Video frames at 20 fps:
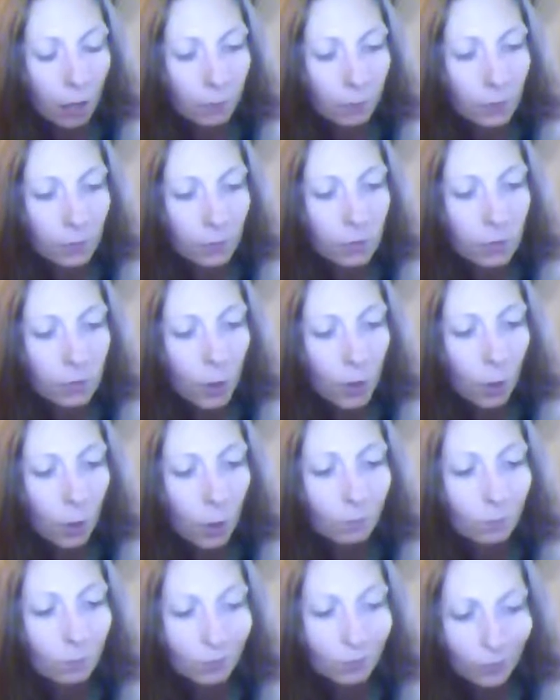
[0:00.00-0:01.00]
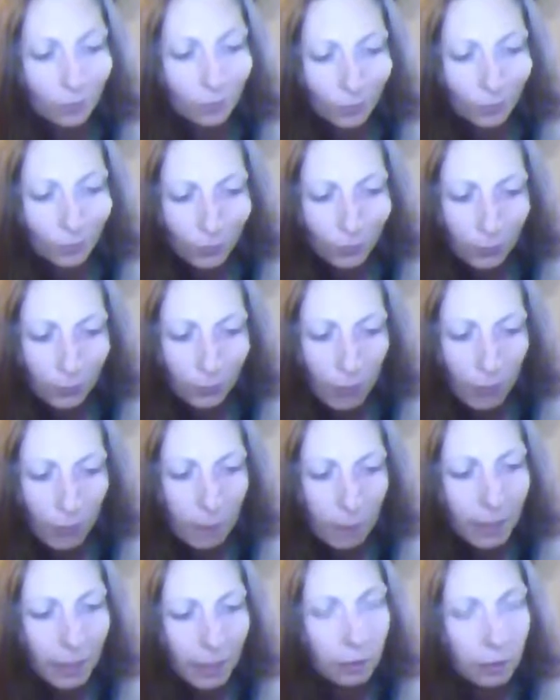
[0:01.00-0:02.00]
So
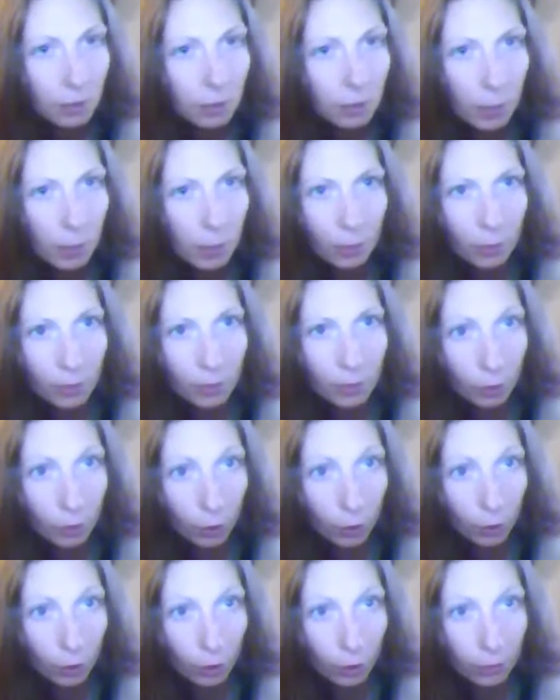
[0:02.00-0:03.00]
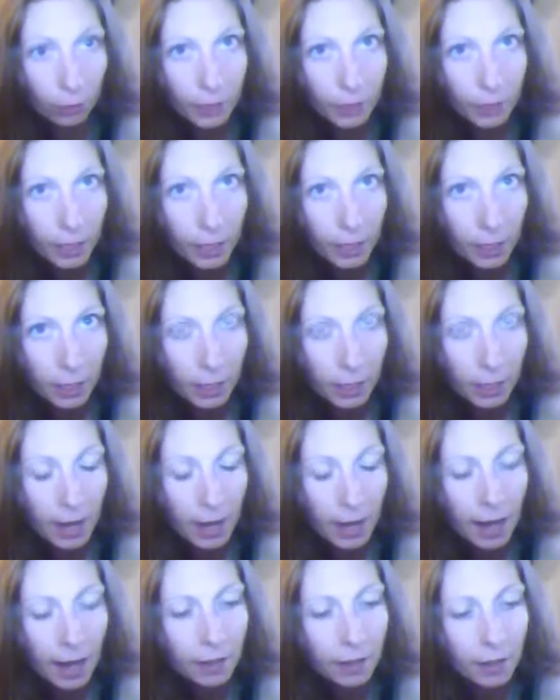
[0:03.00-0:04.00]
being a little bit reserved
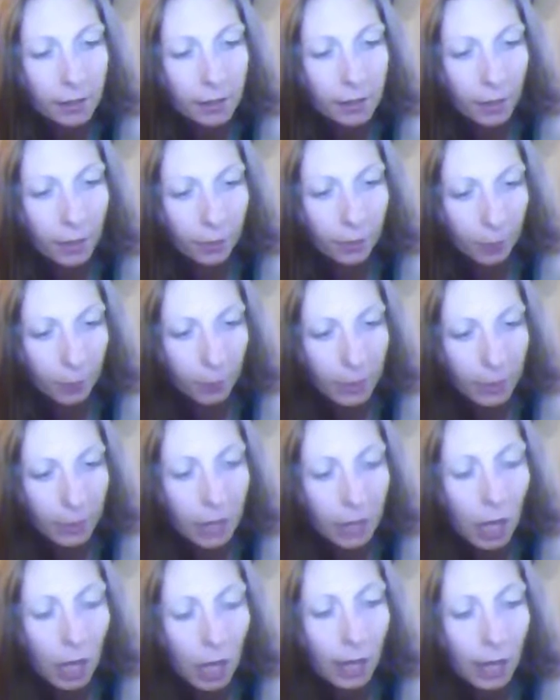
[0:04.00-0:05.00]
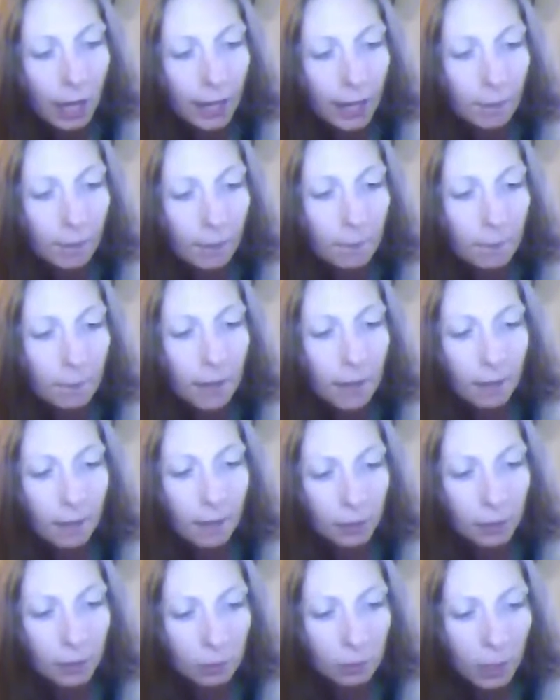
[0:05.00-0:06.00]
at the right time, having
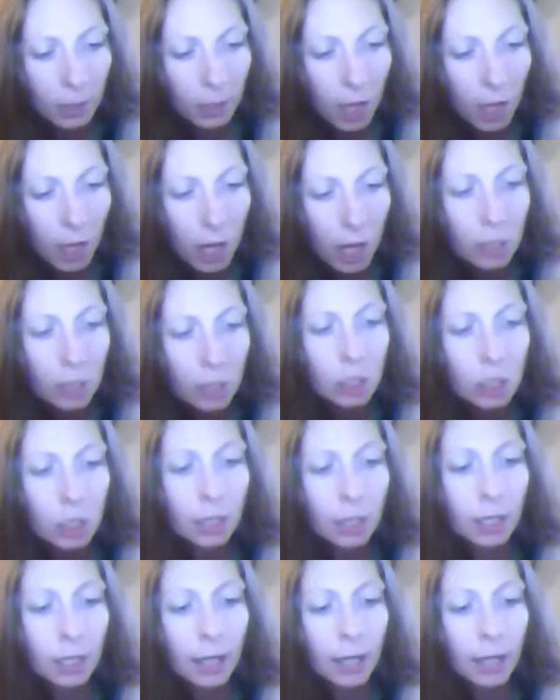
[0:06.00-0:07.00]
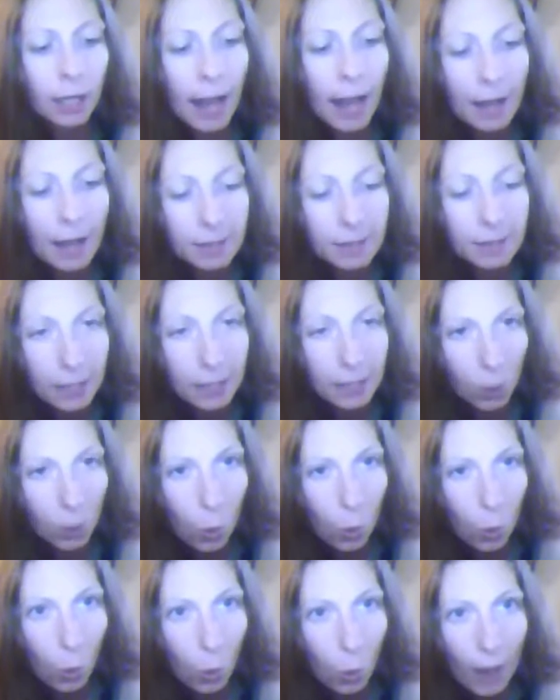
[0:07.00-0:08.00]
a little bit of caution, asking
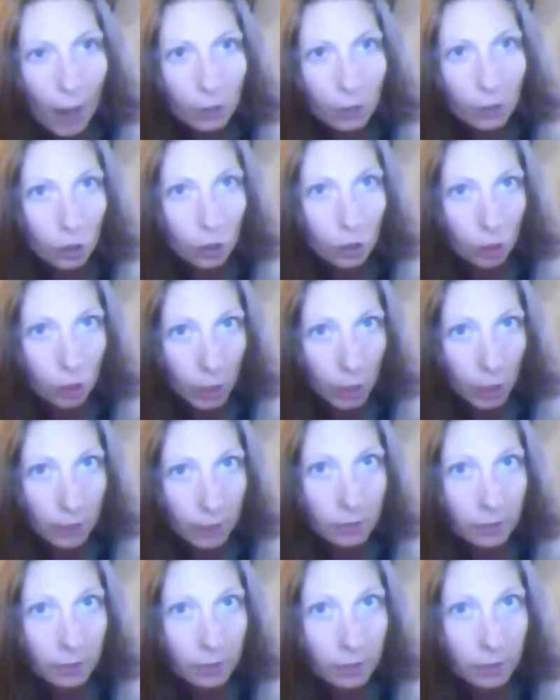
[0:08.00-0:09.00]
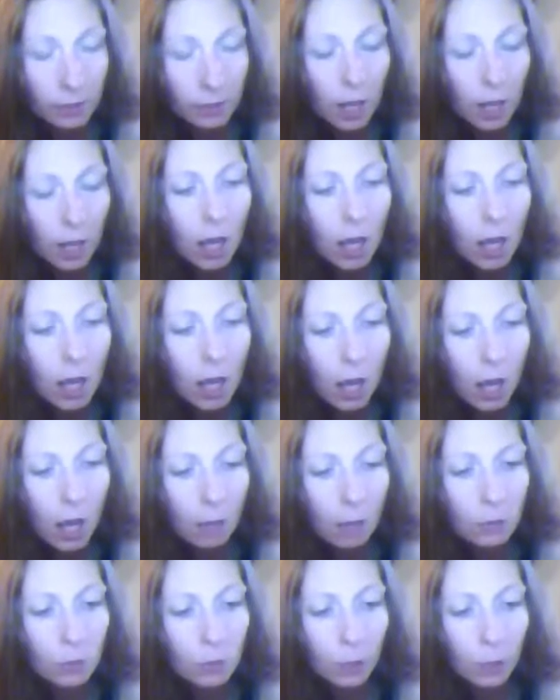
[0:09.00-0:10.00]
questions,
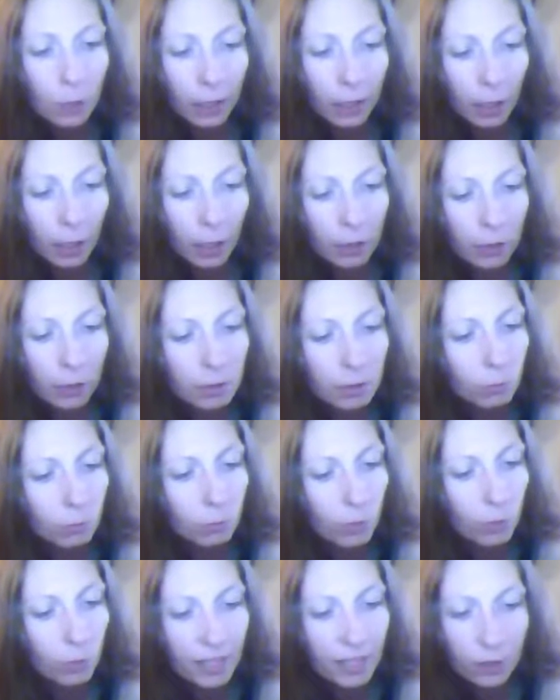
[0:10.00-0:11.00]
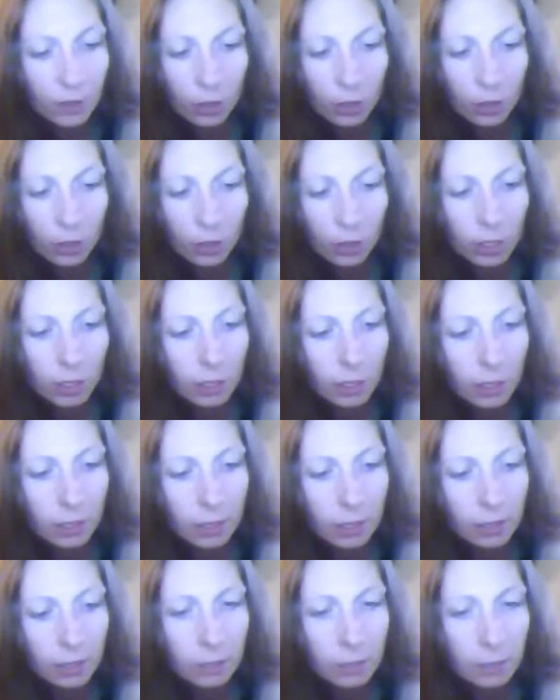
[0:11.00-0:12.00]
doing some research that
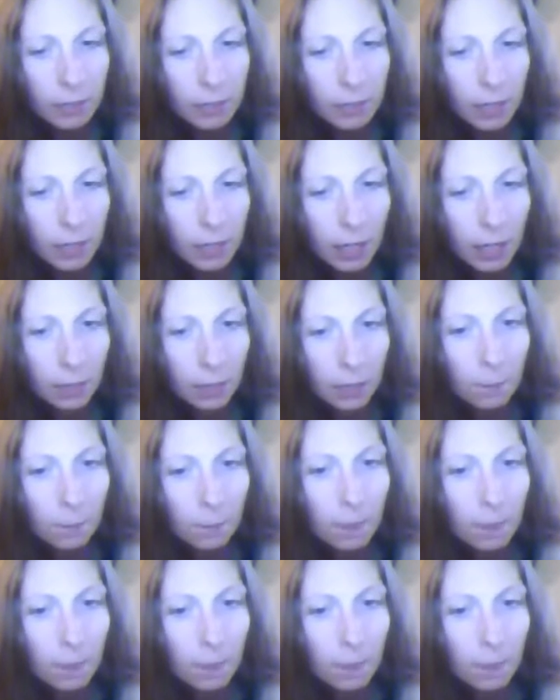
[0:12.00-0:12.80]
needs to be done.